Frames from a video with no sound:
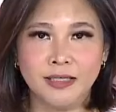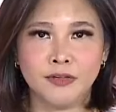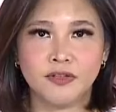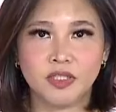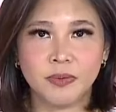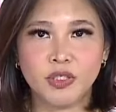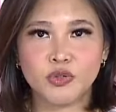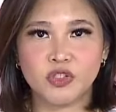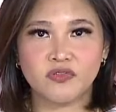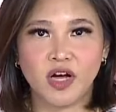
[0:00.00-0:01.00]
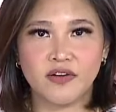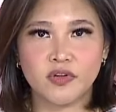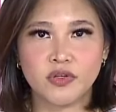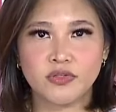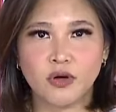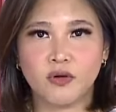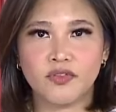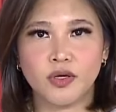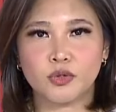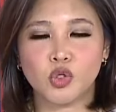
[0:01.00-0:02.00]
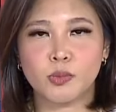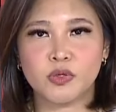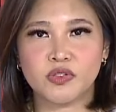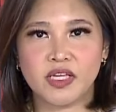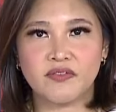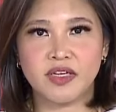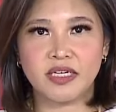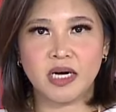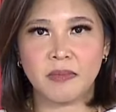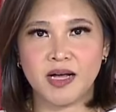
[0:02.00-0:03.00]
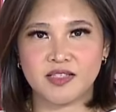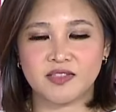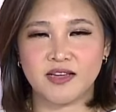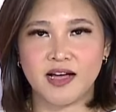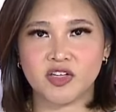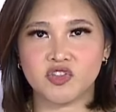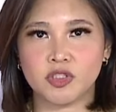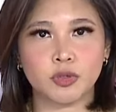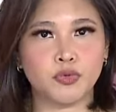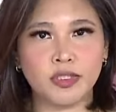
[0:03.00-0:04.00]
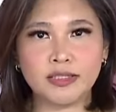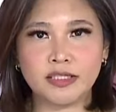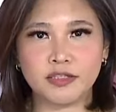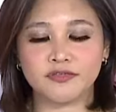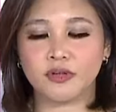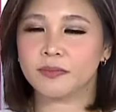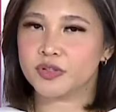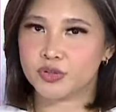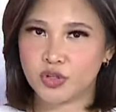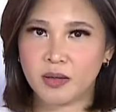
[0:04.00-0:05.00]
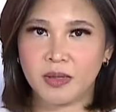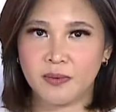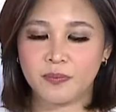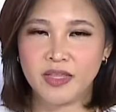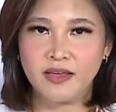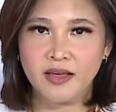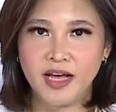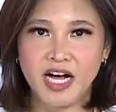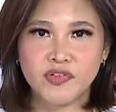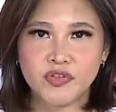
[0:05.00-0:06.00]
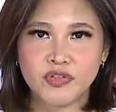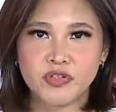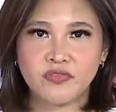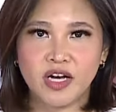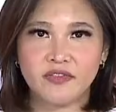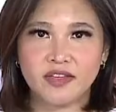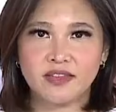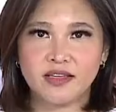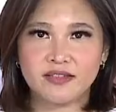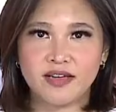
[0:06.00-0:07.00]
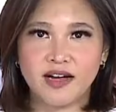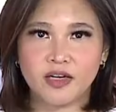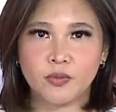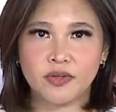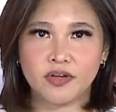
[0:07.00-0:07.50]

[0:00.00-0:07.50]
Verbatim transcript: Filipino survivors of the October 7 Hamas attack still reeling from the trauma. After surviving the attack with